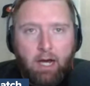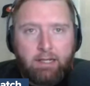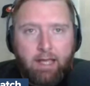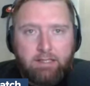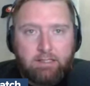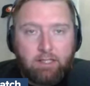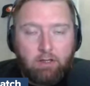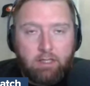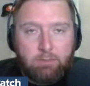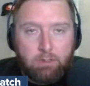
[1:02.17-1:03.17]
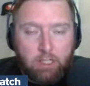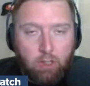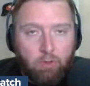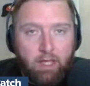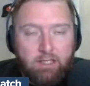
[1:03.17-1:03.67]
podcast. I can tell you this much. I
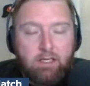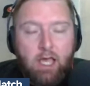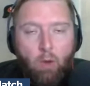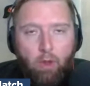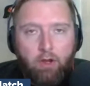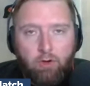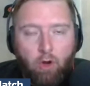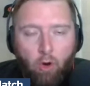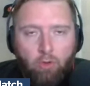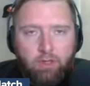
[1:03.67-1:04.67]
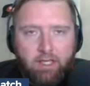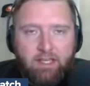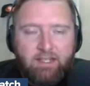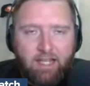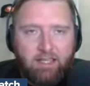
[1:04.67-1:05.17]
know this. We are your
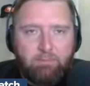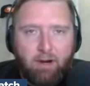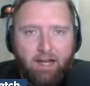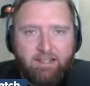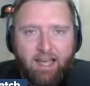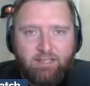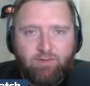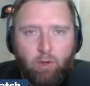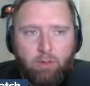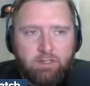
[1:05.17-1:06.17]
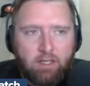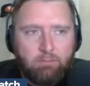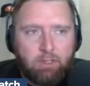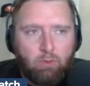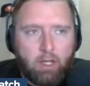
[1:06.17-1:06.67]
only daily podcast focused
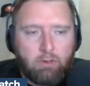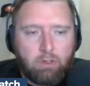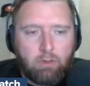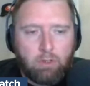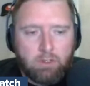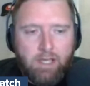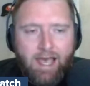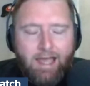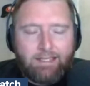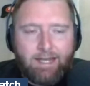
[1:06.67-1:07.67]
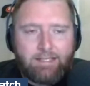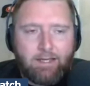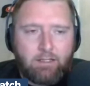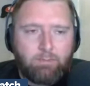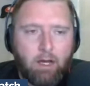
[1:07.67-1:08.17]
on the BYU Cougars.
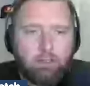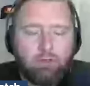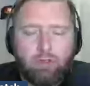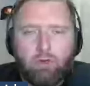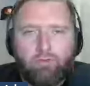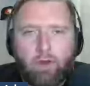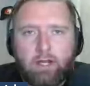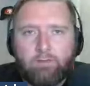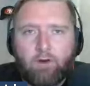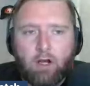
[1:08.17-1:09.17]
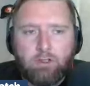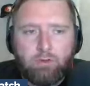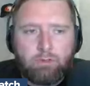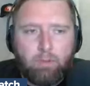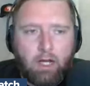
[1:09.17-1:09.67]
Today's title sponsor is a new friend of ours,
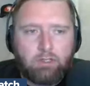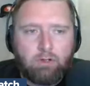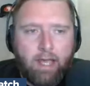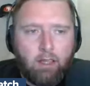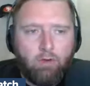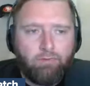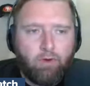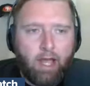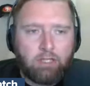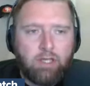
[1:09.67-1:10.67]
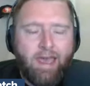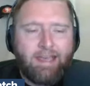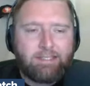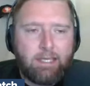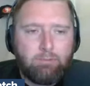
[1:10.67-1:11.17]
a new sponsor, HelloFresh.
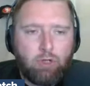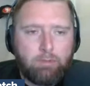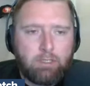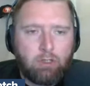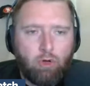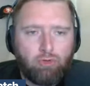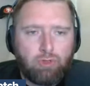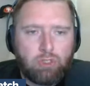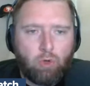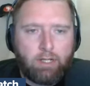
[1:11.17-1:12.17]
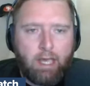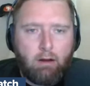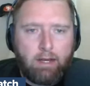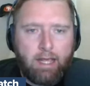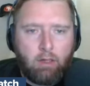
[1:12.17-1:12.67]
Skip trips to the grocery store and
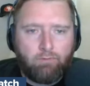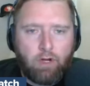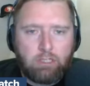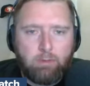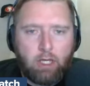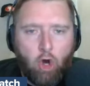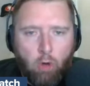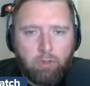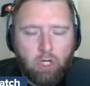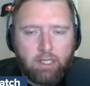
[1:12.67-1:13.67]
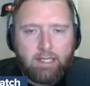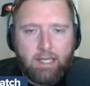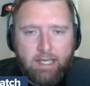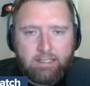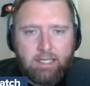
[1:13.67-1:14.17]
count on HelloFresh to make home
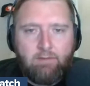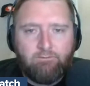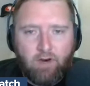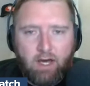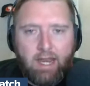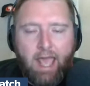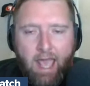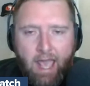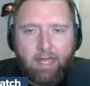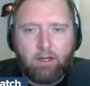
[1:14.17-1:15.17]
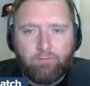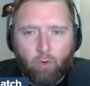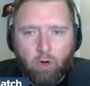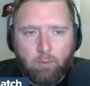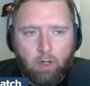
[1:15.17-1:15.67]
cooking easy, fun, and
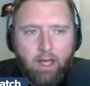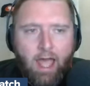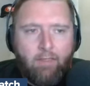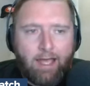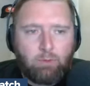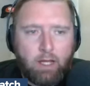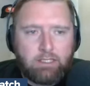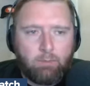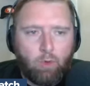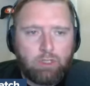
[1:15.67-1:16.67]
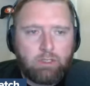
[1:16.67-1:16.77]
affordable. That's why it's